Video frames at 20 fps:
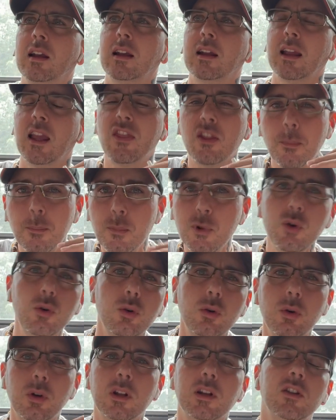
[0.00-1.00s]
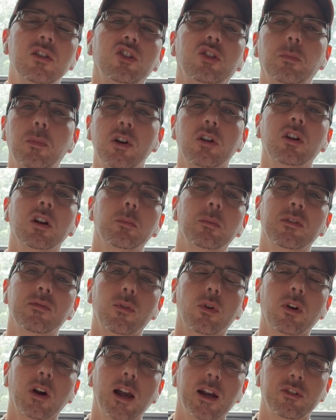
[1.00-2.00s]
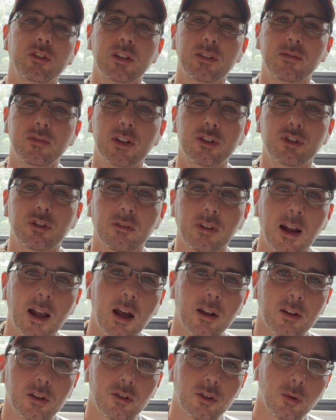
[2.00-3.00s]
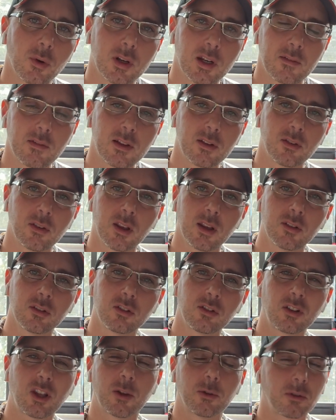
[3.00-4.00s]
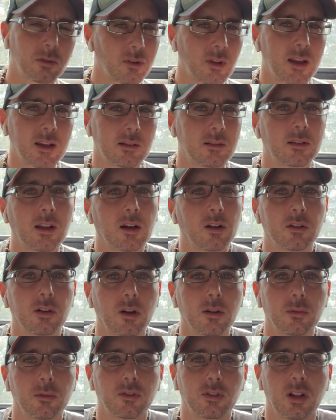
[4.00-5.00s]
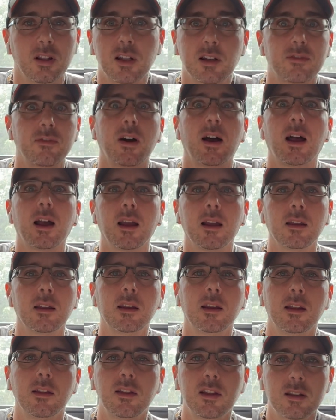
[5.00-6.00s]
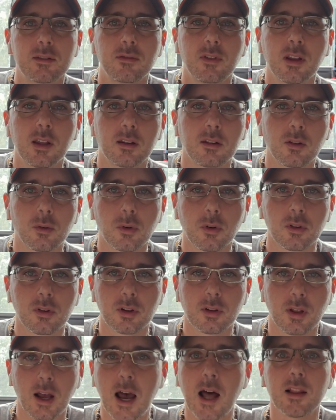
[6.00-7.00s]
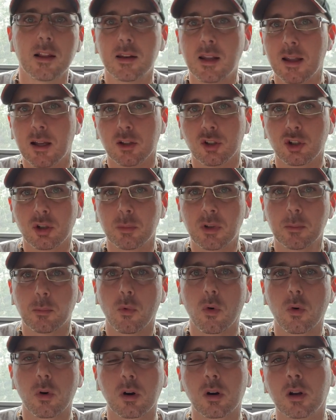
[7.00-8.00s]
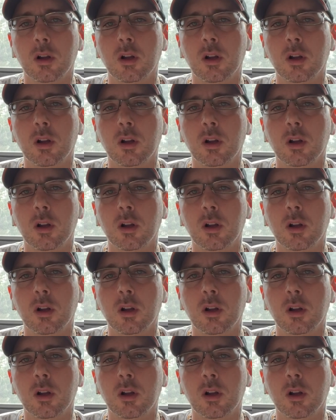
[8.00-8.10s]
in the mood and in the spirit before I actually venture out and do any of these things. It just helps, like, I don't know, solidify the event or the holiday a little bit more